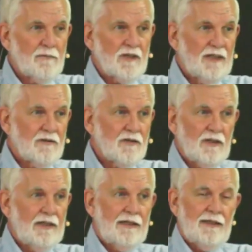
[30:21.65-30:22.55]
it, and
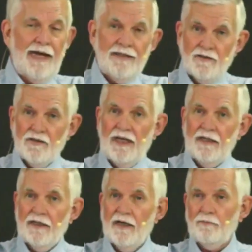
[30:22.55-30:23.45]
that's staying up
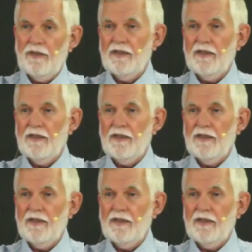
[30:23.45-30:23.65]
because